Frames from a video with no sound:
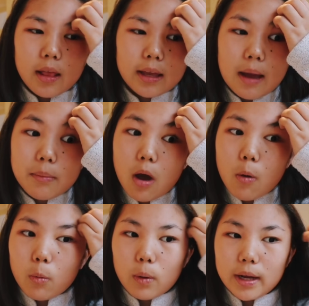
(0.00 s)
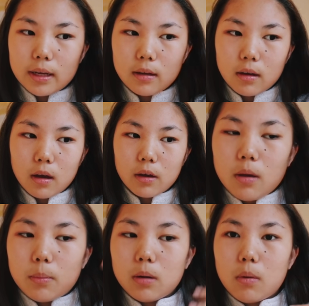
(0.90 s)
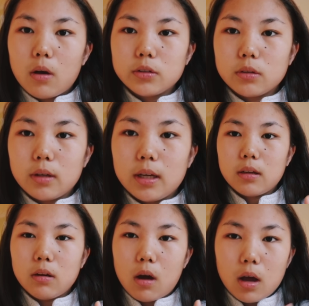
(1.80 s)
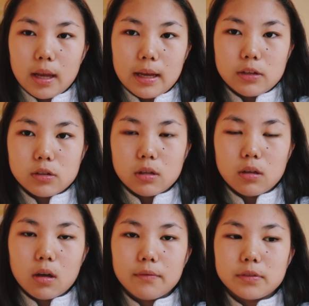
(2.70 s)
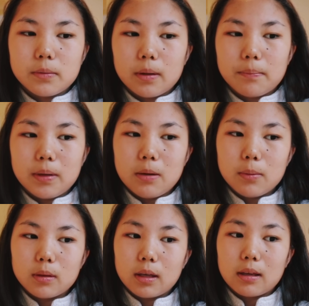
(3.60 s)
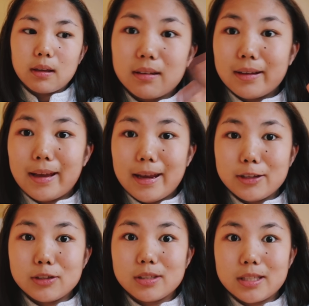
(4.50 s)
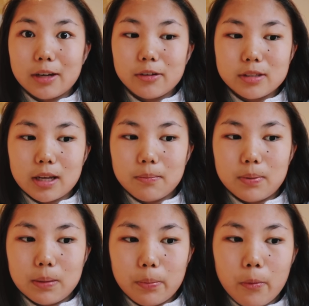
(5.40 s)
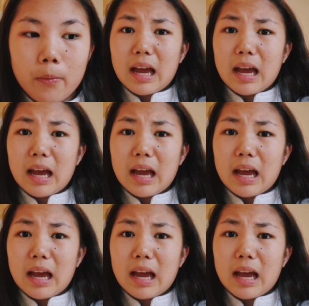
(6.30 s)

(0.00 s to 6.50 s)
Like I'm not white enough, but I'm also like not Asian enough to like be with like Asian stereotype people.